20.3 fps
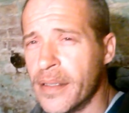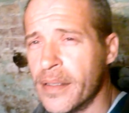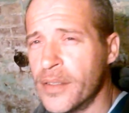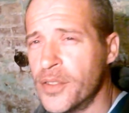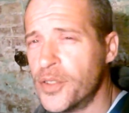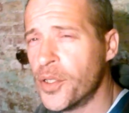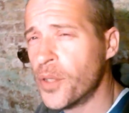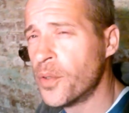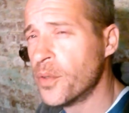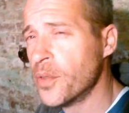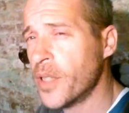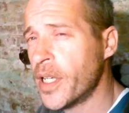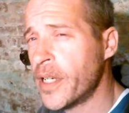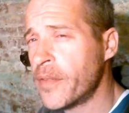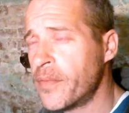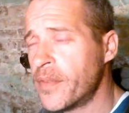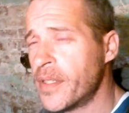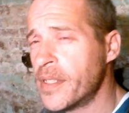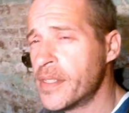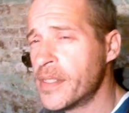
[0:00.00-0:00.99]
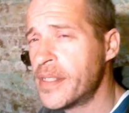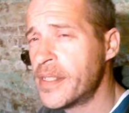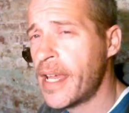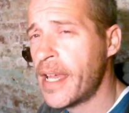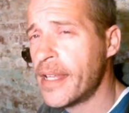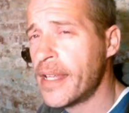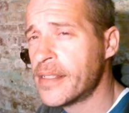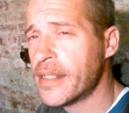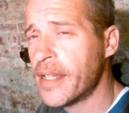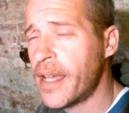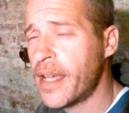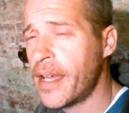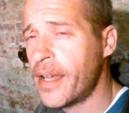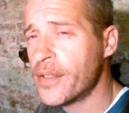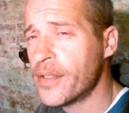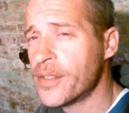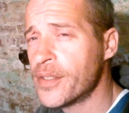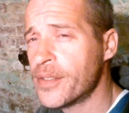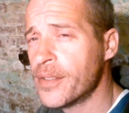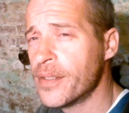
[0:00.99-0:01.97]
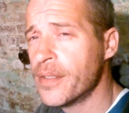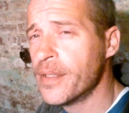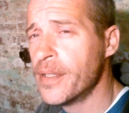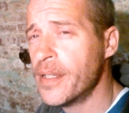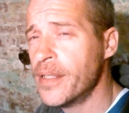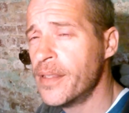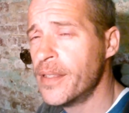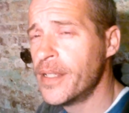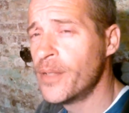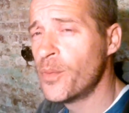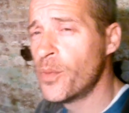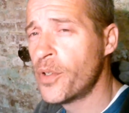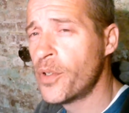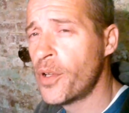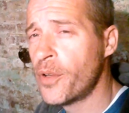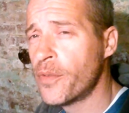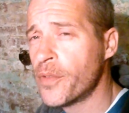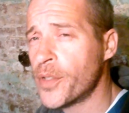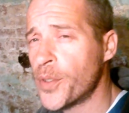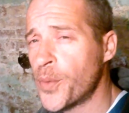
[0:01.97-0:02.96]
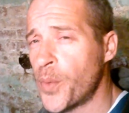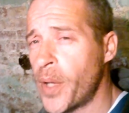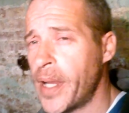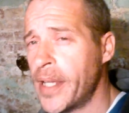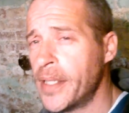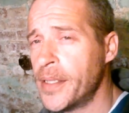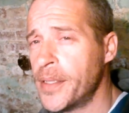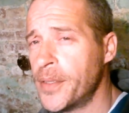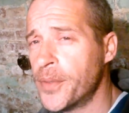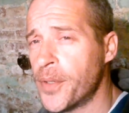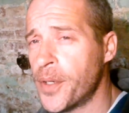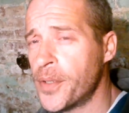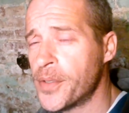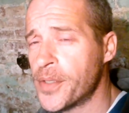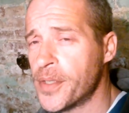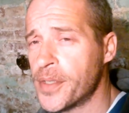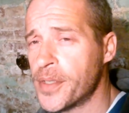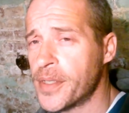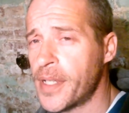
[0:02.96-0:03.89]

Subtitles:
Joel left his dad's house and then went over to Randy Grose's